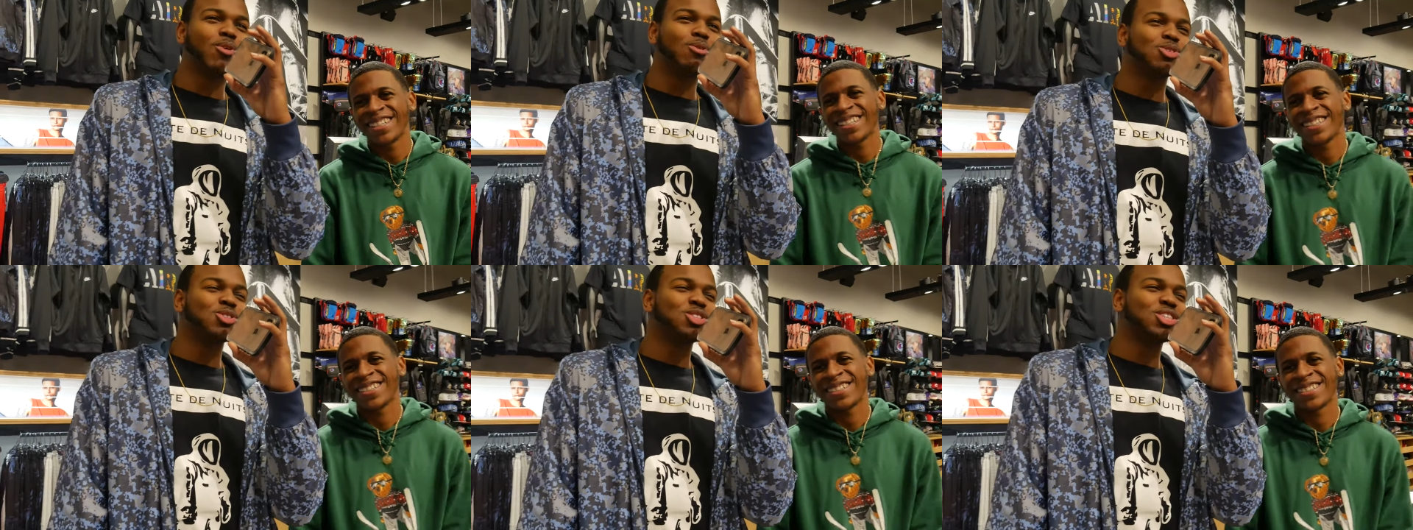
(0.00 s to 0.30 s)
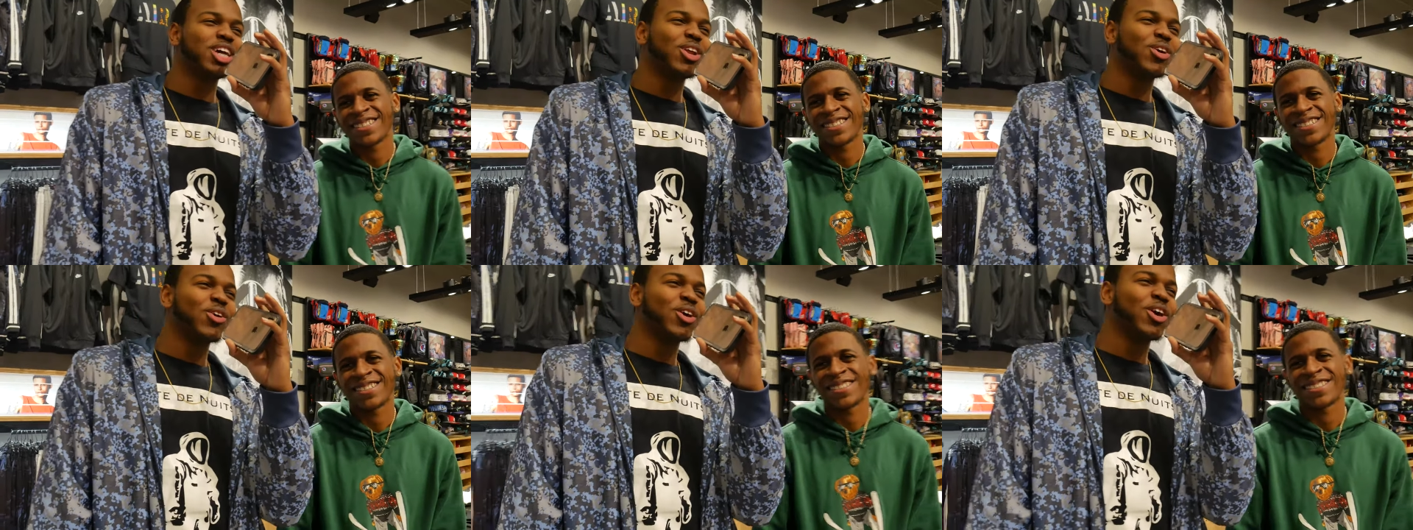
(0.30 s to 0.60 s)
Speaker 1: would you
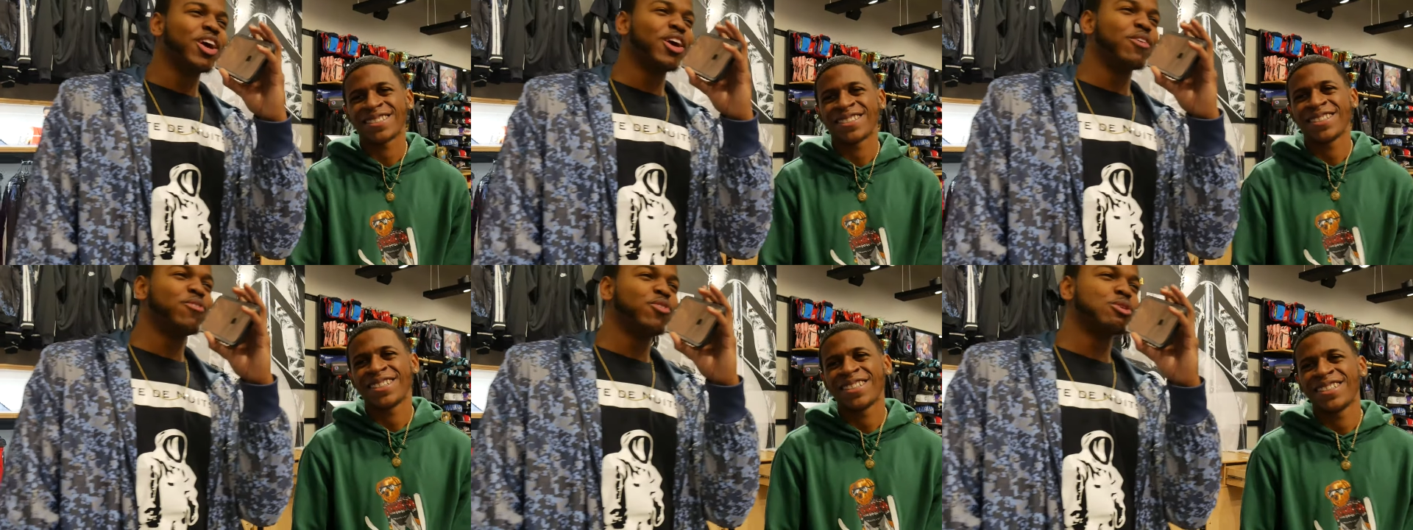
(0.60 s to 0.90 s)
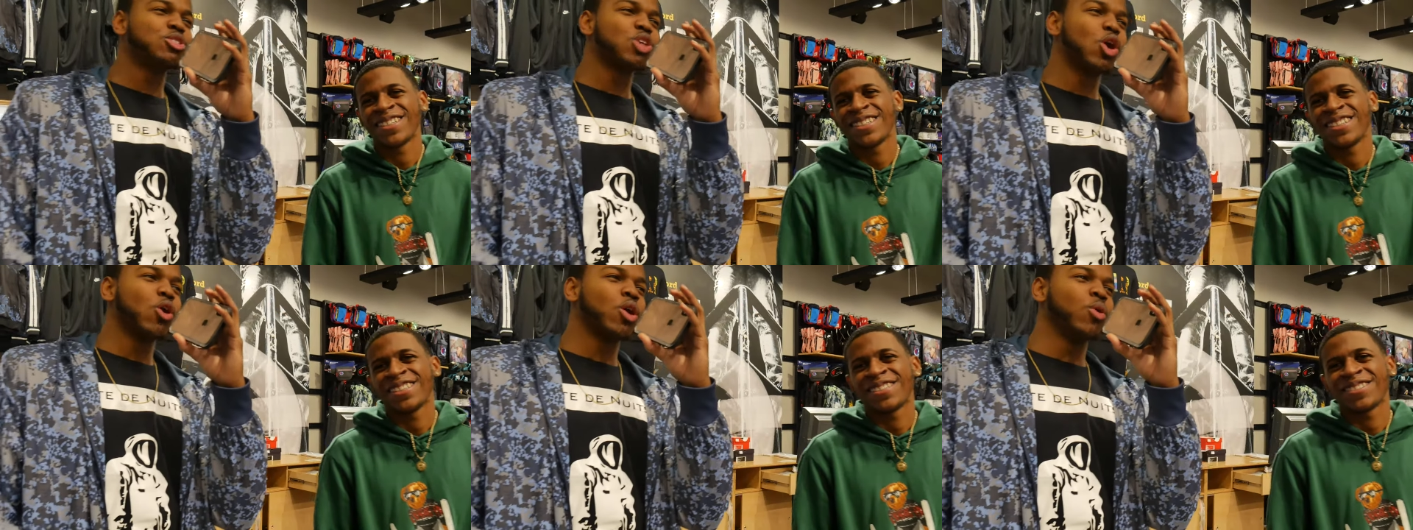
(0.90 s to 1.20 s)
say to her
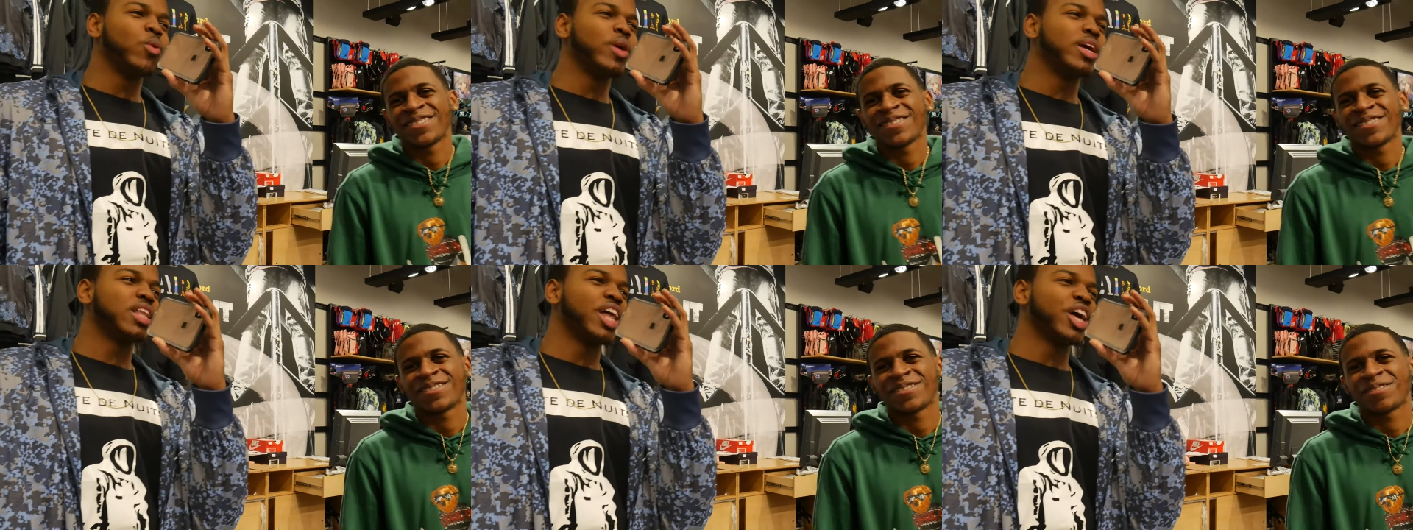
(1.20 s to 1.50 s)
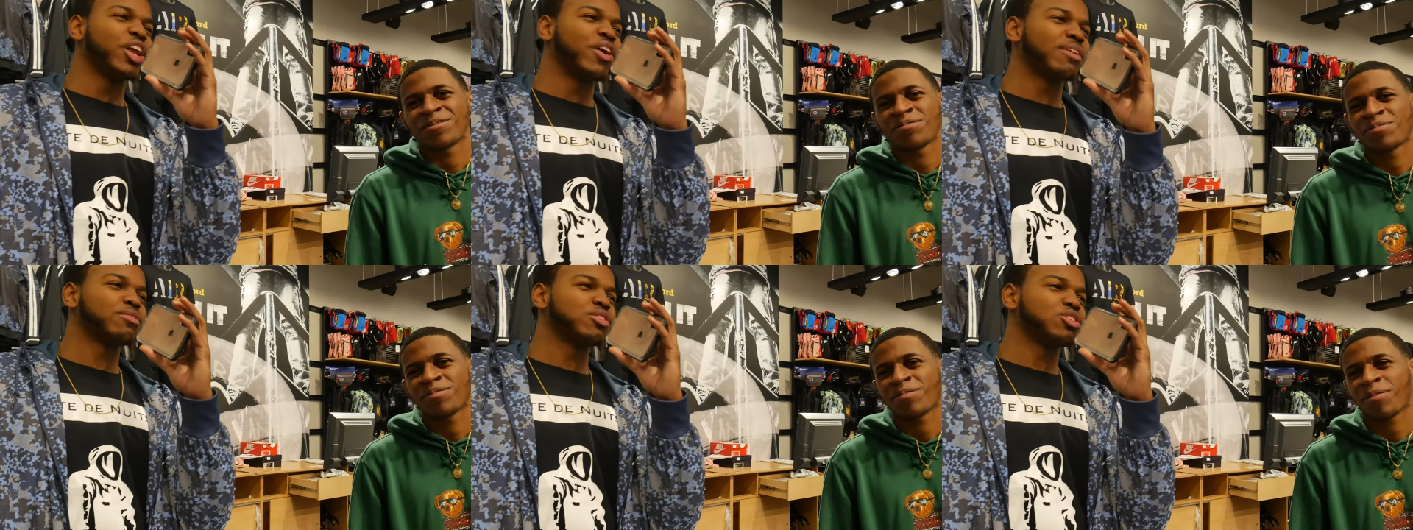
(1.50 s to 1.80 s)
if you saw her a week
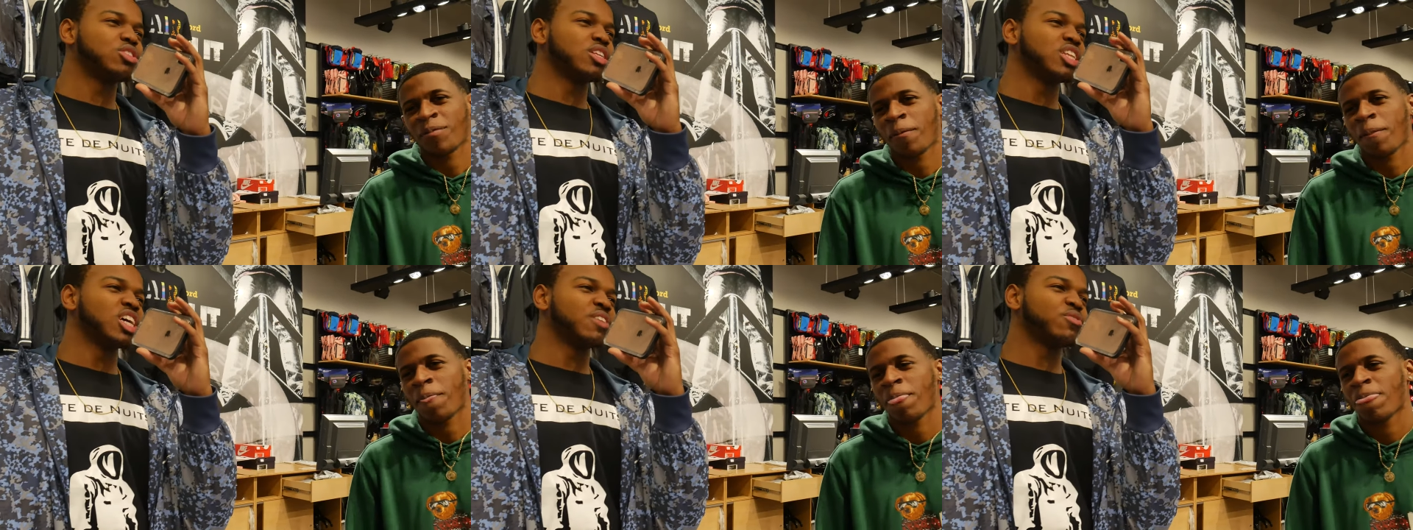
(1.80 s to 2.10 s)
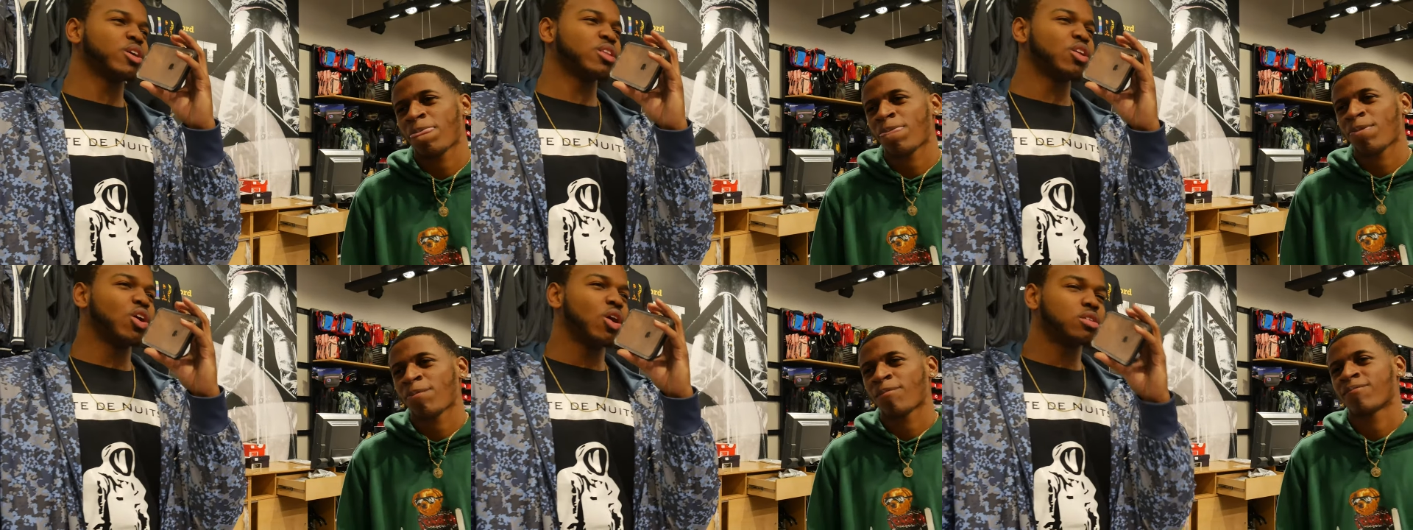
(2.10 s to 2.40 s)
later after she
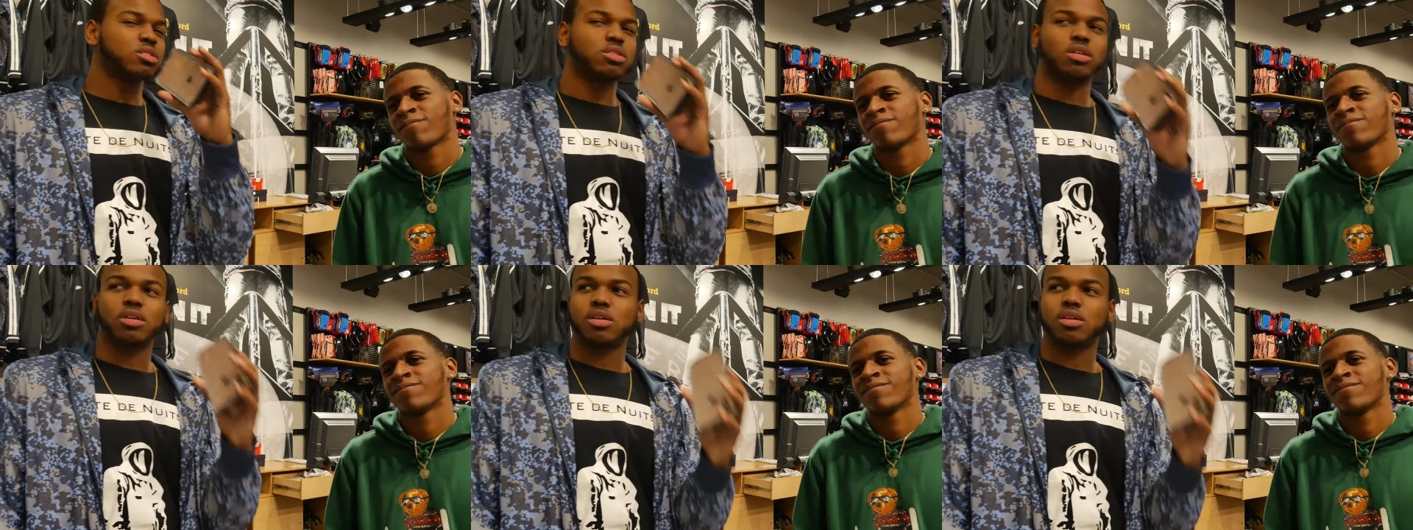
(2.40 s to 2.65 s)
left you at the altar?